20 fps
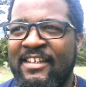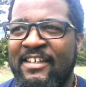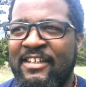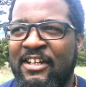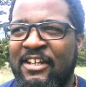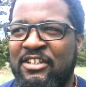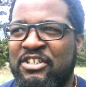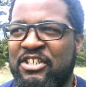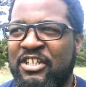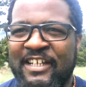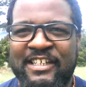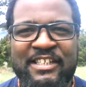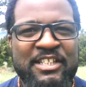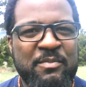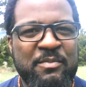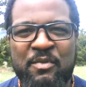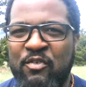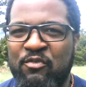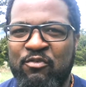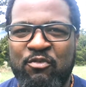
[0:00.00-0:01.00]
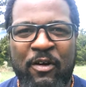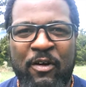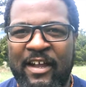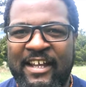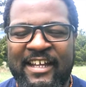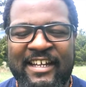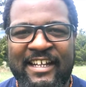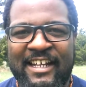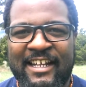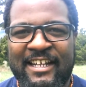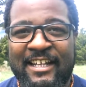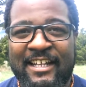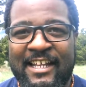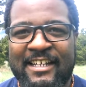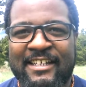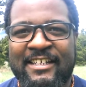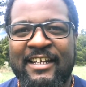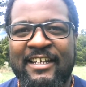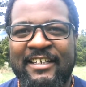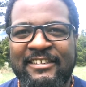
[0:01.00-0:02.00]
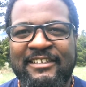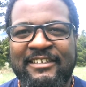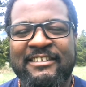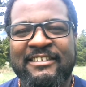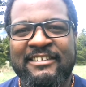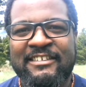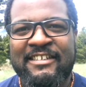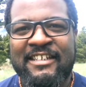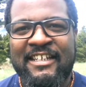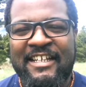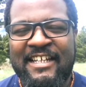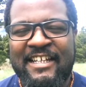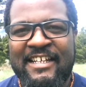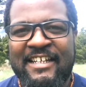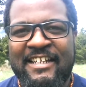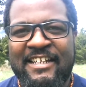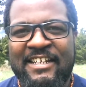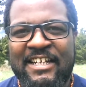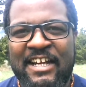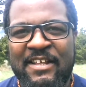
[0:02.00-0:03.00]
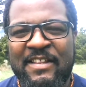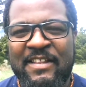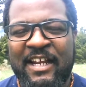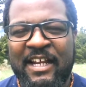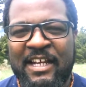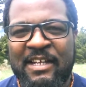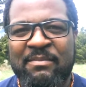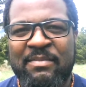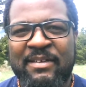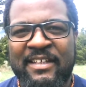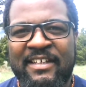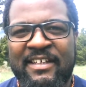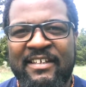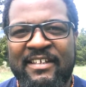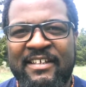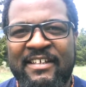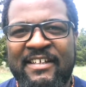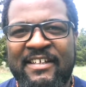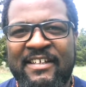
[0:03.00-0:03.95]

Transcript: You know, she likes to move quick and get a lot done, and you know, that can be